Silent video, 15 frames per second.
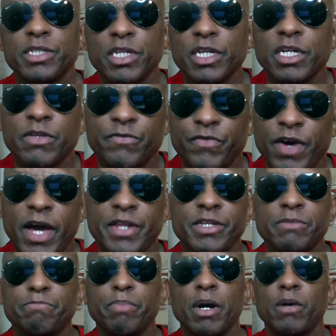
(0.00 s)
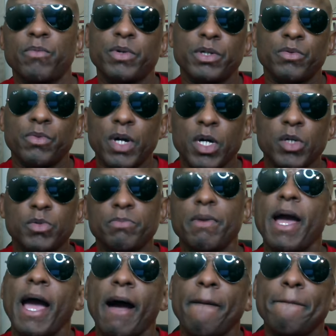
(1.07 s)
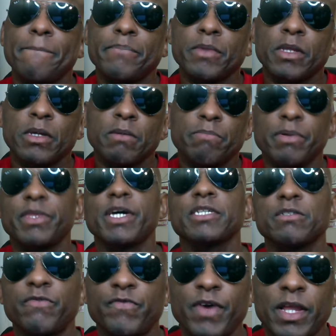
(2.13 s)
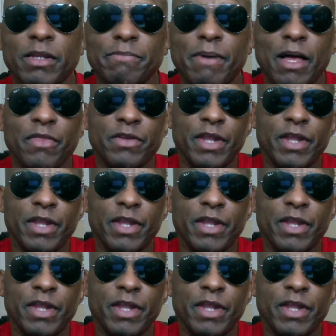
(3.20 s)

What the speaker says: he couldn't find his butt with a road map. But there's a fellow by the